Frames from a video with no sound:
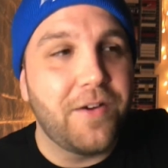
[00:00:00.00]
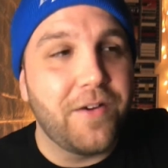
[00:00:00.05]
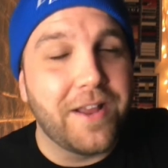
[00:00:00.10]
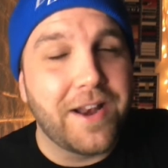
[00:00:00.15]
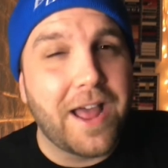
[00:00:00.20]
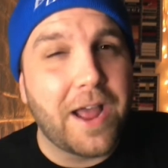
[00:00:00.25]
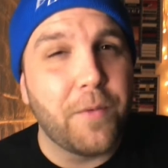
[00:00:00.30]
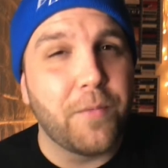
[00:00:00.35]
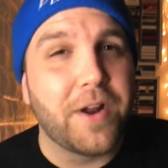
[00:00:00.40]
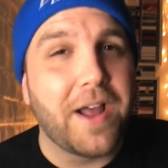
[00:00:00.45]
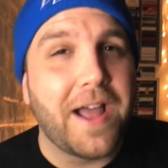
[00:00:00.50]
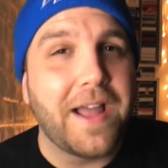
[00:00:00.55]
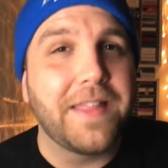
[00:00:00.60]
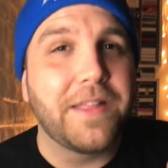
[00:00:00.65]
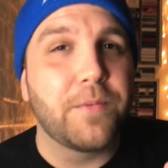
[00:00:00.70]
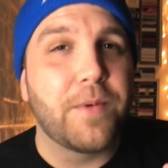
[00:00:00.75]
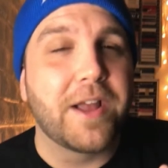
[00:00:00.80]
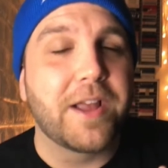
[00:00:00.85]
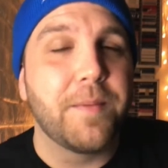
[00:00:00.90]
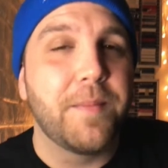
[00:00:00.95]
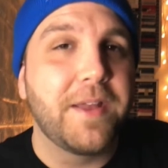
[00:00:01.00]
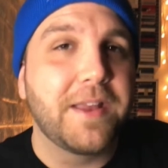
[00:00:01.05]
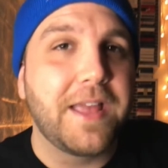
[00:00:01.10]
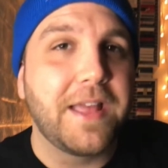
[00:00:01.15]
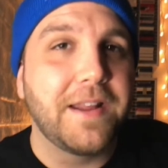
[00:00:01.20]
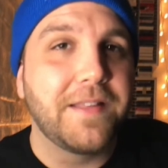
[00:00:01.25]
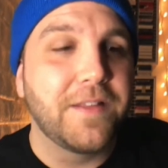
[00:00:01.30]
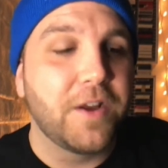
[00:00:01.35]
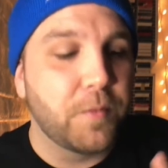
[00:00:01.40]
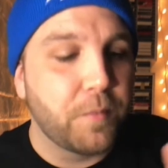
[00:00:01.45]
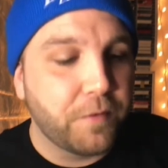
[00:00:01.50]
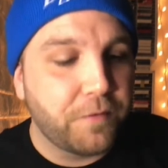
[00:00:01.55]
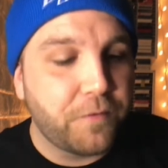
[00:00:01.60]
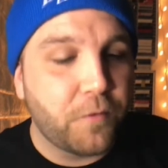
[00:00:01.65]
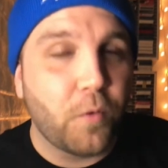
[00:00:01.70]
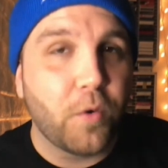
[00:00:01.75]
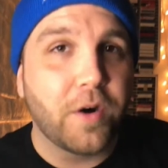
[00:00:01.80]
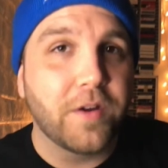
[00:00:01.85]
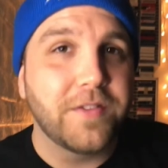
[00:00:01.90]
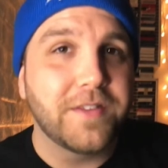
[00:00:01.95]
and I would highly recommend getting there
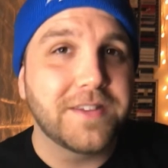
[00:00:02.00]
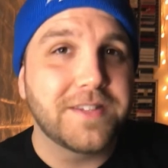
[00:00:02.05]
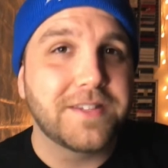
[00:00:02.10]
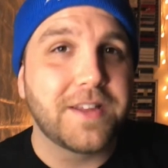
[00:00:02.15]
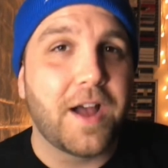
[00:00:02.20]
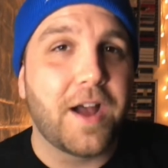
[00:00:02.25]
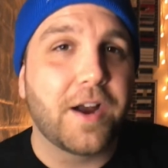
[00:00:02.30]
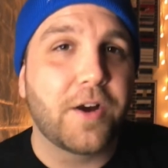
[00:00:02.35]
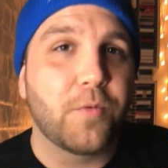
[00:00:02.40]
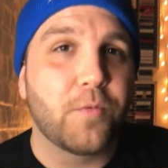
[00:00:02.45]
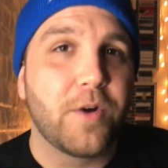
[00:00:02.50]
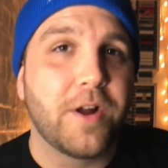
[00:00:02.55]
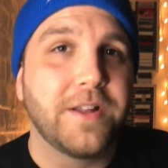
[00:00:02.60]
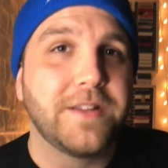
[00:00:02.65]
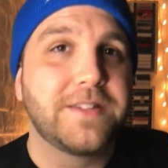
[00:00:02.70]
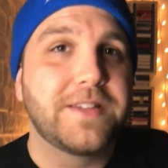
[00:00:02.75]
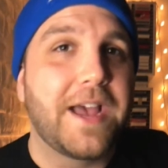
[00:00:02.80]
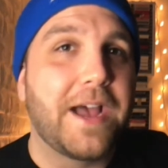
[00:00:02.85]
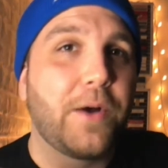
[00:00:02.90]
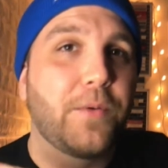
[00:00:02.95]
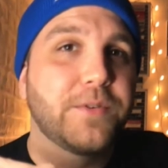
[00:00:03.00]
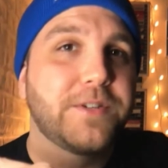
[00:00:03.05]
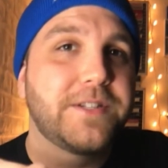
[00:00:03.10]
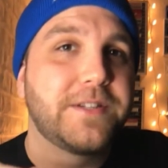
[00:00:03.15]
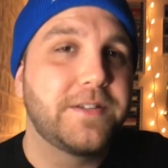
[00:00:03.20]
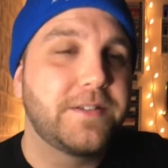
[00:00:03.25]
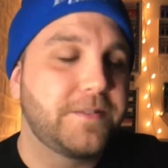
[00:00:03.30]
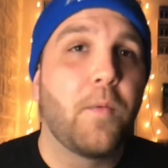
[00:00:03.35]
before the stock runs out.